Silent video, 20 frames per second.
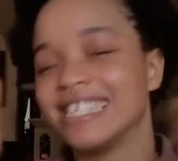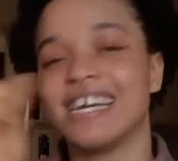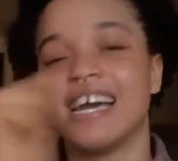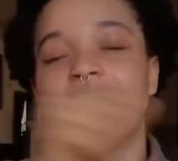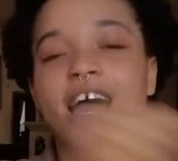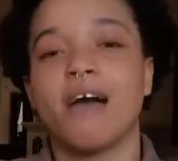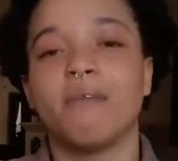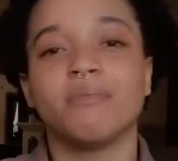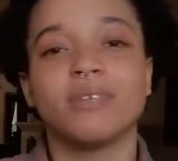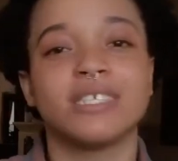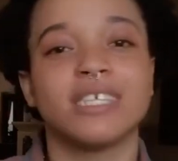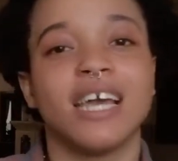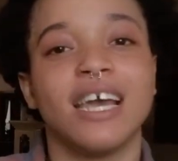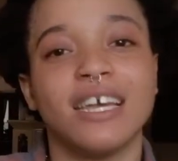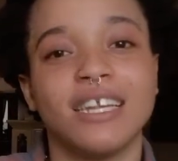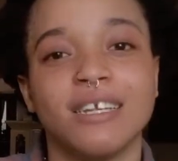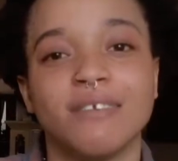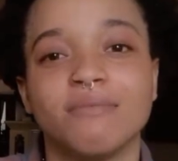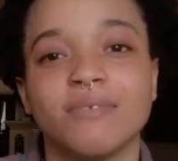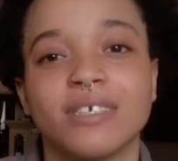I'm
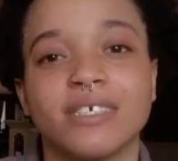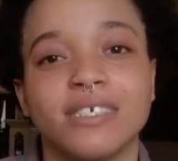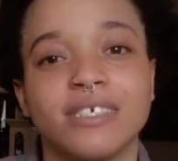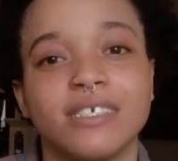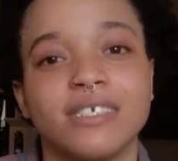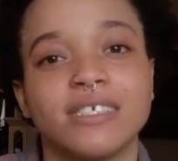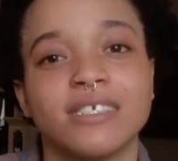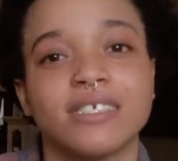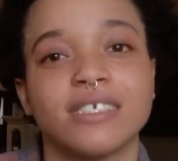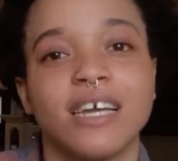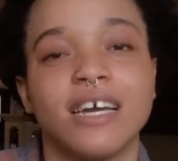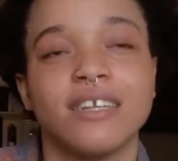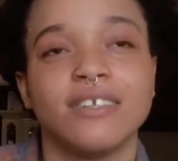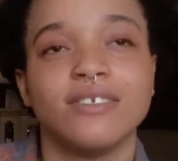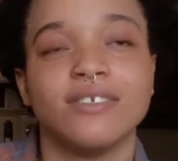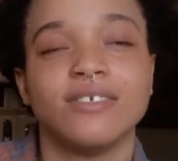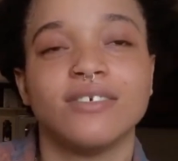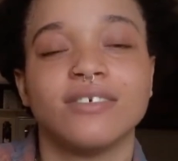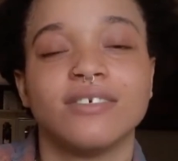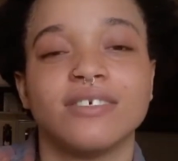excited because I don't
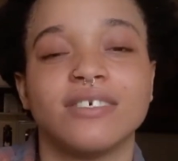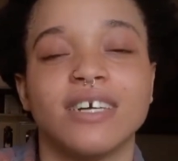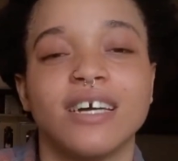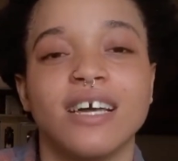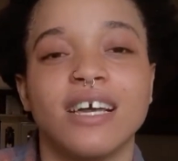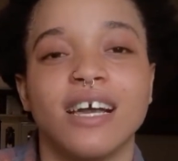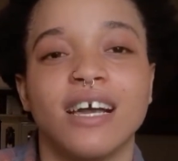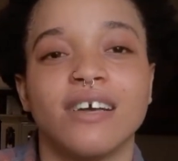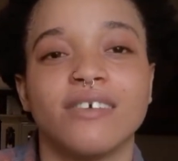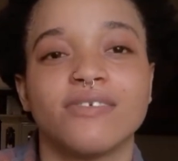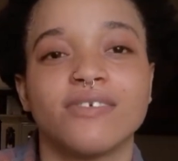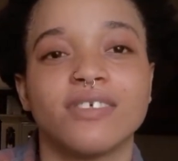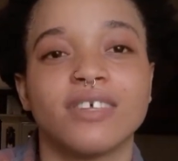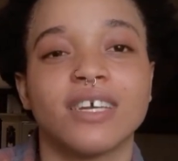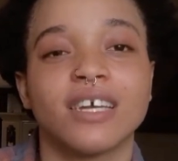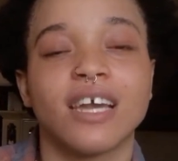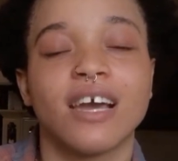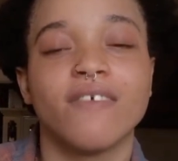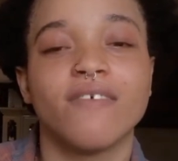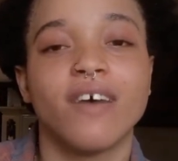know. I feel
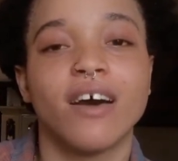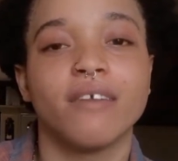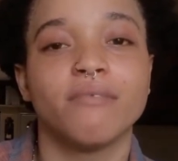like I've had